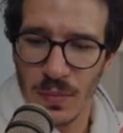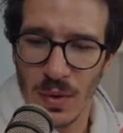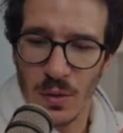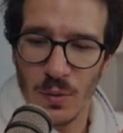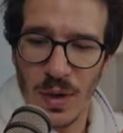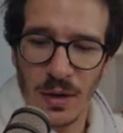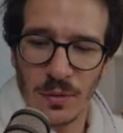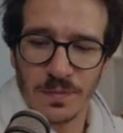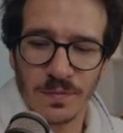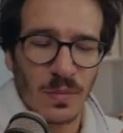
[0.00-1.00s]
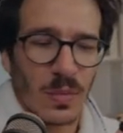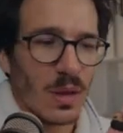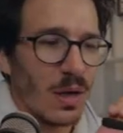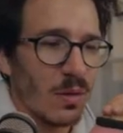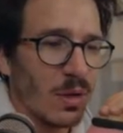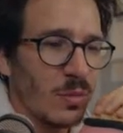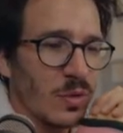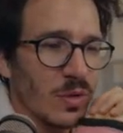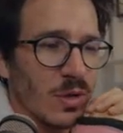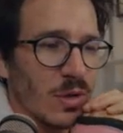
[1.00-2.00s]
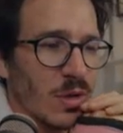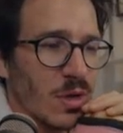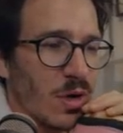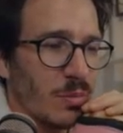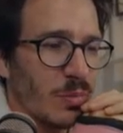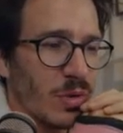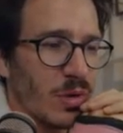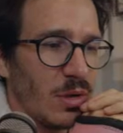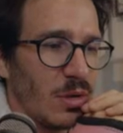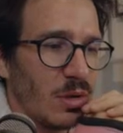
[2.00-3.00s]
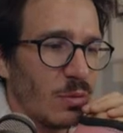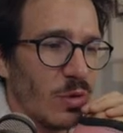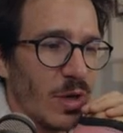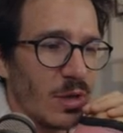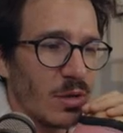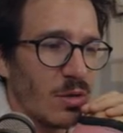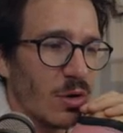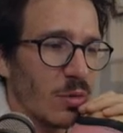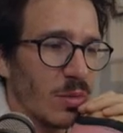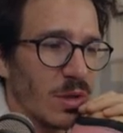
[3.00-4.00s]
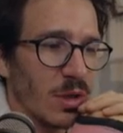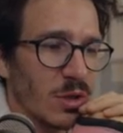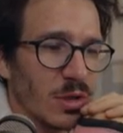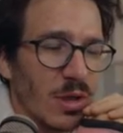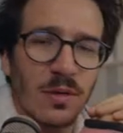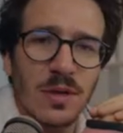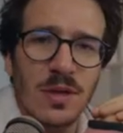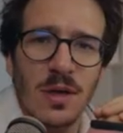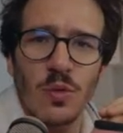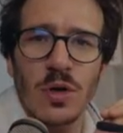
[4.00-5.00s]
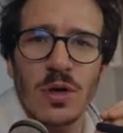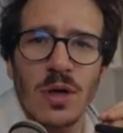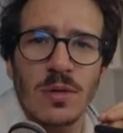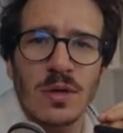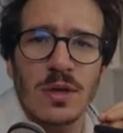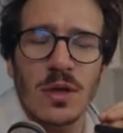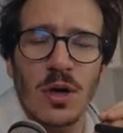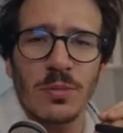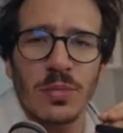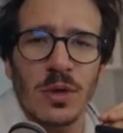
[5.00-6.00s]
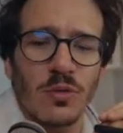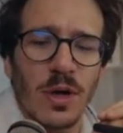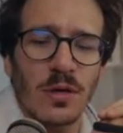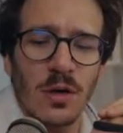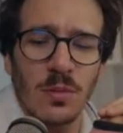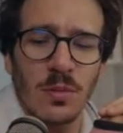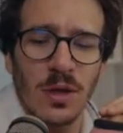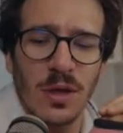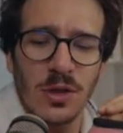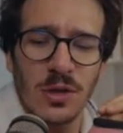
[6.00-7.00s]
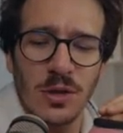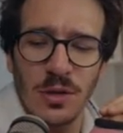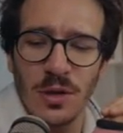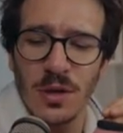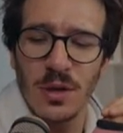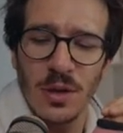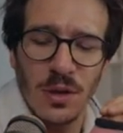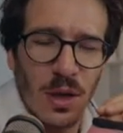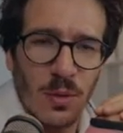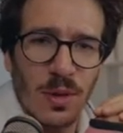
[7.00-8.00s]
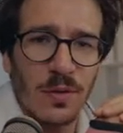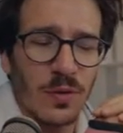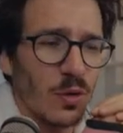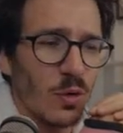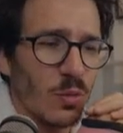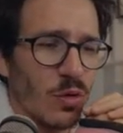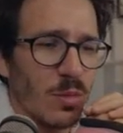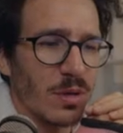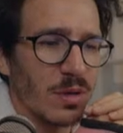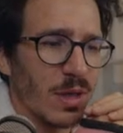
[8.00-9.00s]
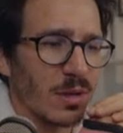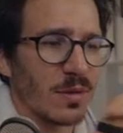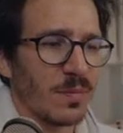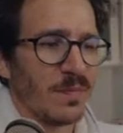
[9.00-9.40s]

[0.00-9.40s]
Oh wow. How come you started a company writing documentation? How does that work? How does a company write documentation? I would love to know more about that.